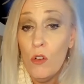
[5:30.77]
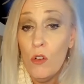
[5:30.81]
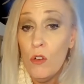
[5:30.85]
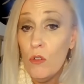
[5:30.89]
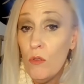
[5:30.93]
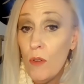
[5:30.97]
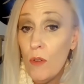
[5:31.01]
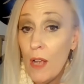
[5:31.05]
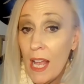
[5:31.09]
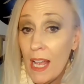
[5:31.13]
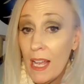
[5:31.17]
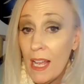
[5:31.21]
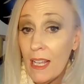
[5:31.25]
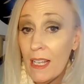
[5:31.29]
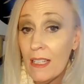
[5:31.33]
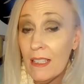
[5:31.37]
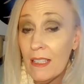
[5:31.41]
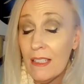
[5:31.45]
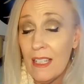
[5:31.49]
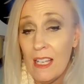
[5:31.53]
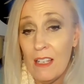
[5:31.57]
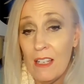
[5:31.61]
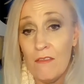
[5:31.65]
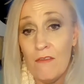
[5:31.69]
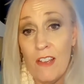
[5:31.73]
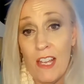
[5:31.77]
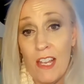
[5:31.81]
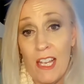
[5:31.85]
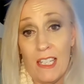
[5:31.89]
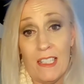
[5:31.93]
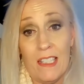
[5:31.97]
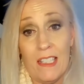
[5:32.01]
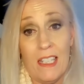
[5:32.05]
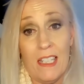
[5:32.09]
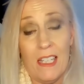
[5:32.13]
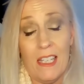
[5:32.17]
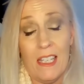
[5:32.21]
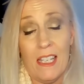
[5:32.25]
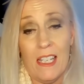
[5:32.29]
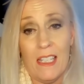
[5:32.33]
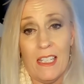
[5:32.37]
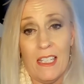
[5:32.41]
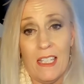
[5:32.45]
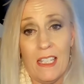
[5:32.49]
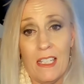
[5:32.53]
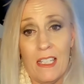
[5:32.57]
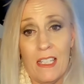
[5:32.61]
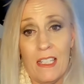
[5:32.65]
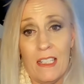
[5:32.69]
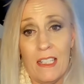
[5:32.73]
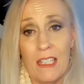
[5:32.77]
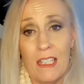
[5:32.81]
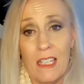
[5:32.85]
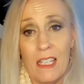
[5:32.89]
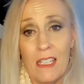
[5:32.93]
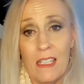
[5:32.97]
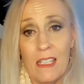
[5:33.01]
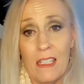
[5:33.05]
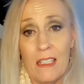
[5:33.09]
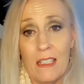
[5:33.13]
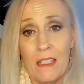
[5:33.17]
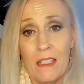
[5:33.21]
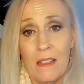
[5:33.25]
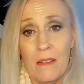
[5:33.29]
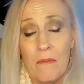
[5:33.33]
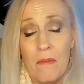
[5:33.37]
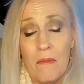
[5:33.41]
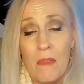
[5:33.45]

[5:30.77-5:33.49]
who has advancing kidney disease,